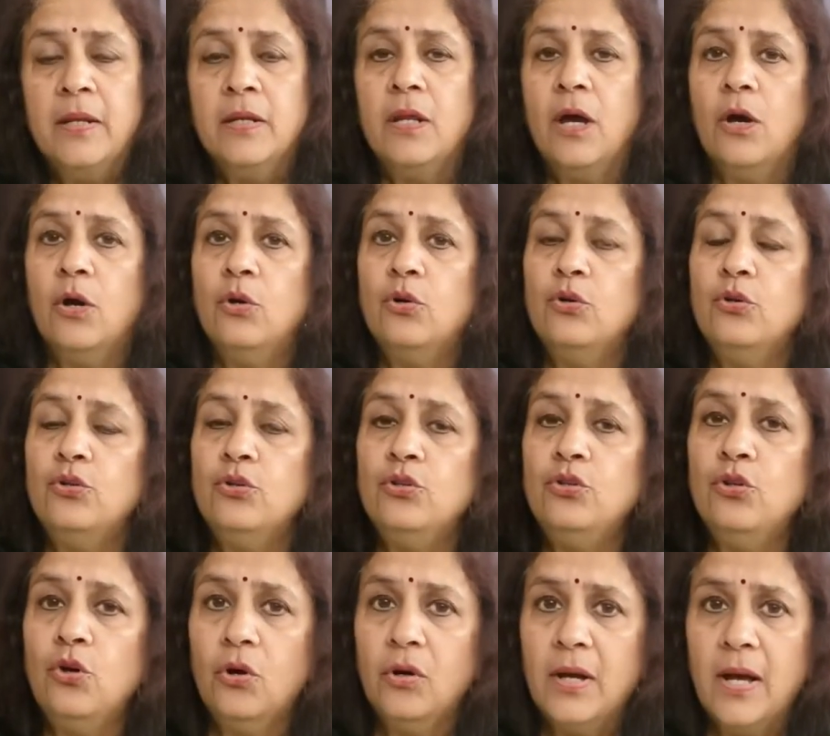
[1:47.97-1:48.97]
Now,
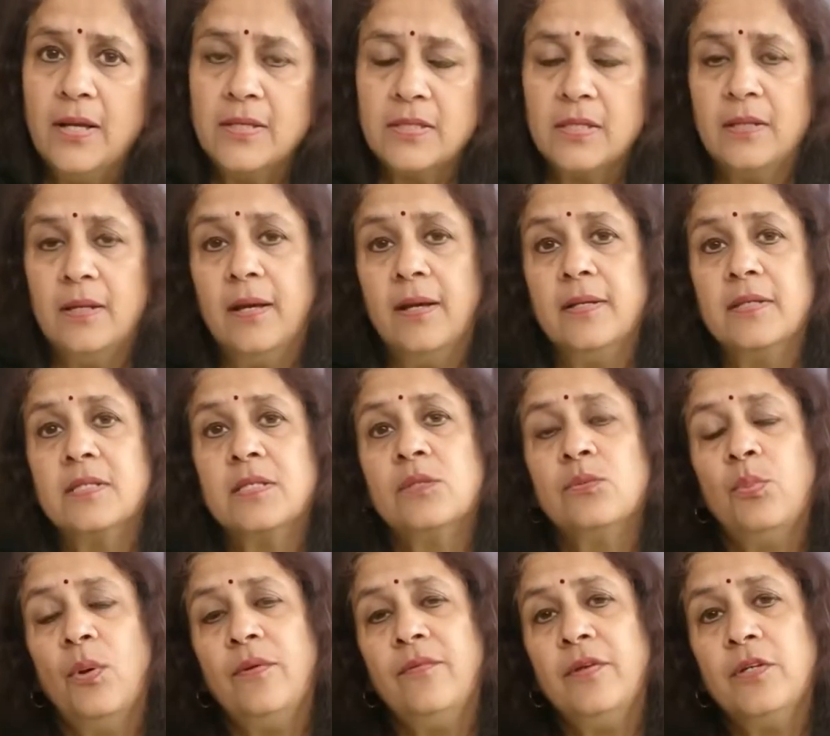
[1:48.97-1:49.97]

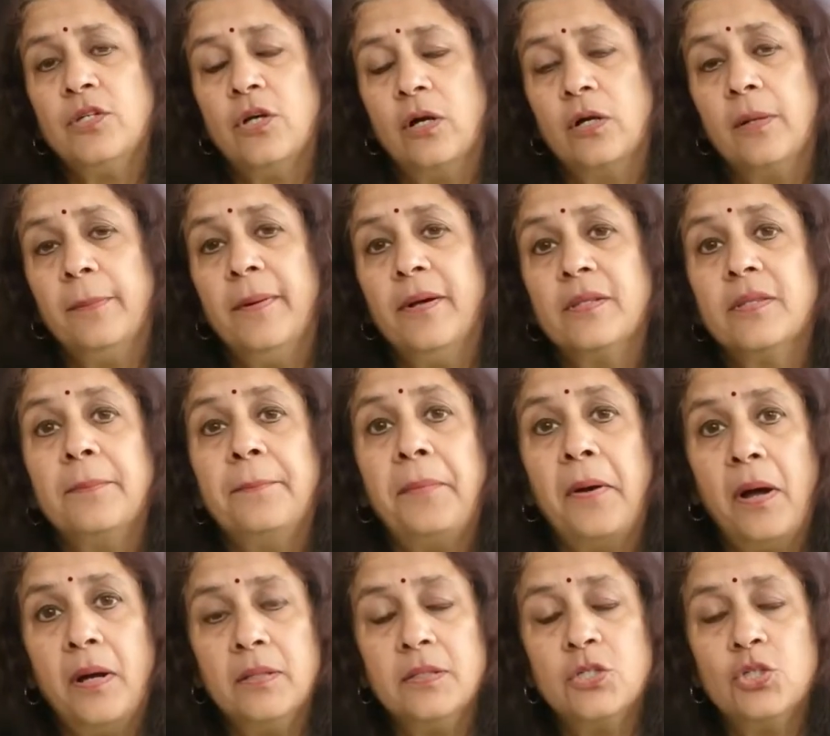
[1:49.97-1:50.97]
yogasanas, when we talk about the
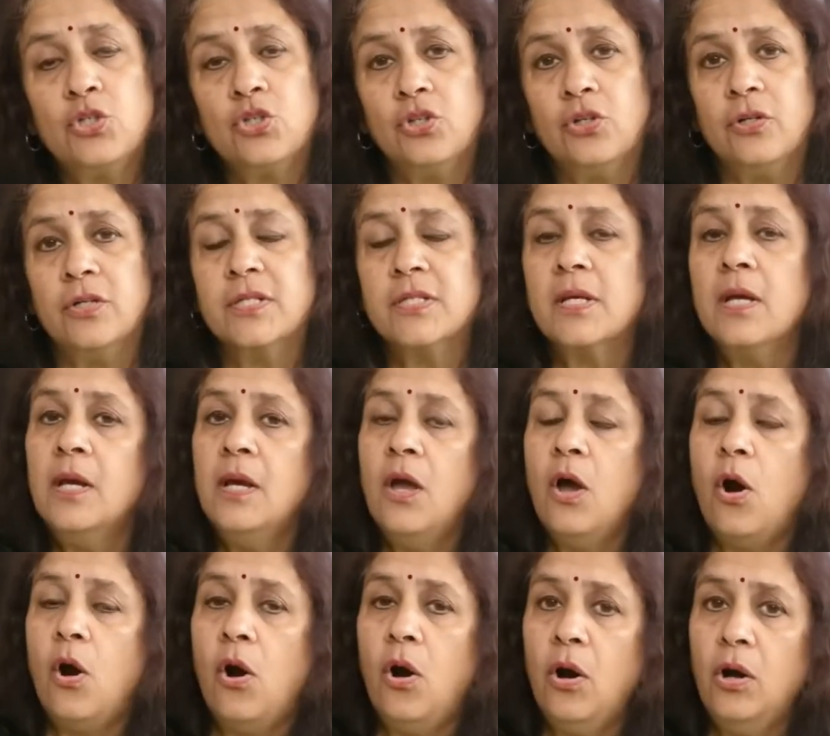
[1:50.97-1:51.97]
postures,
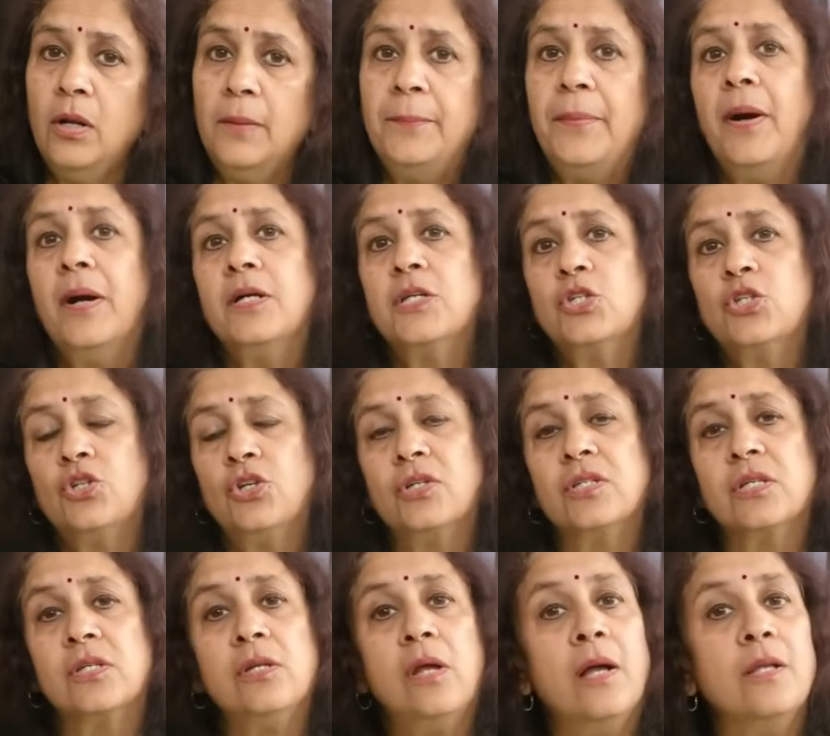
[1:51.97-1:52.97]
all
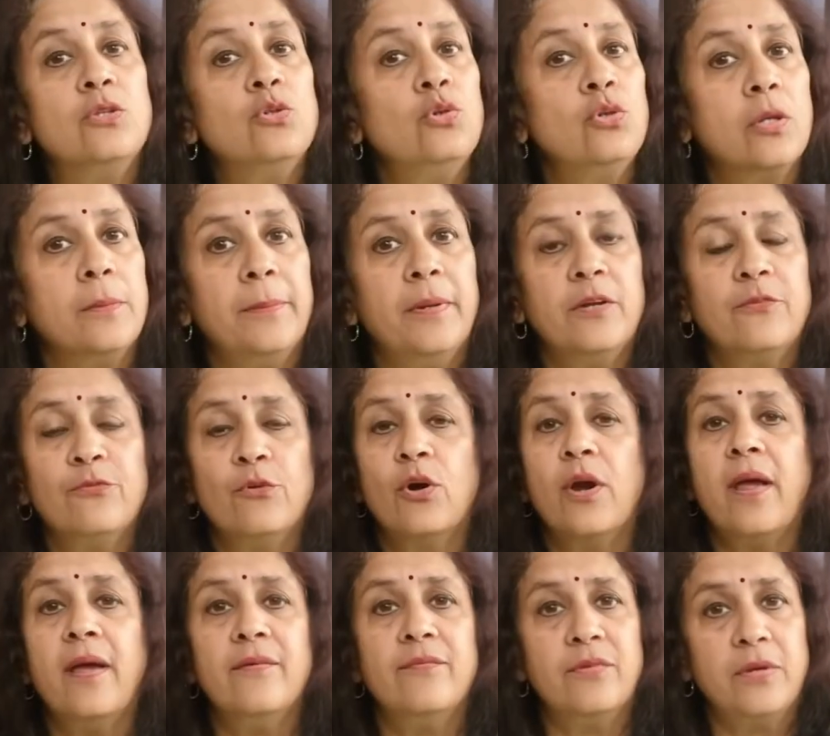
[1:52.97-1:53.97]
postures are not suitable
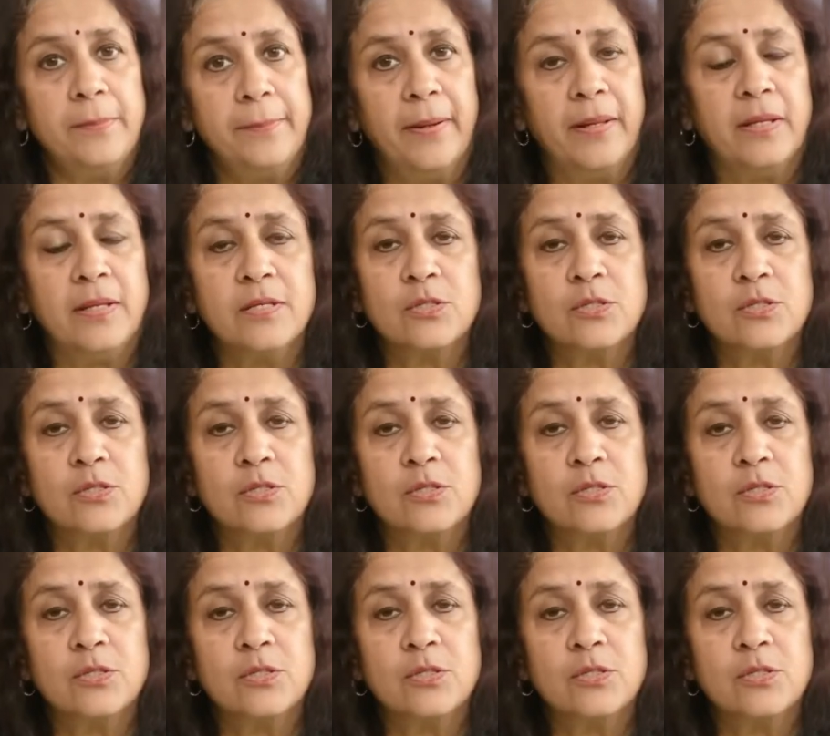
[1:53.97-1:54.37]
for everybody.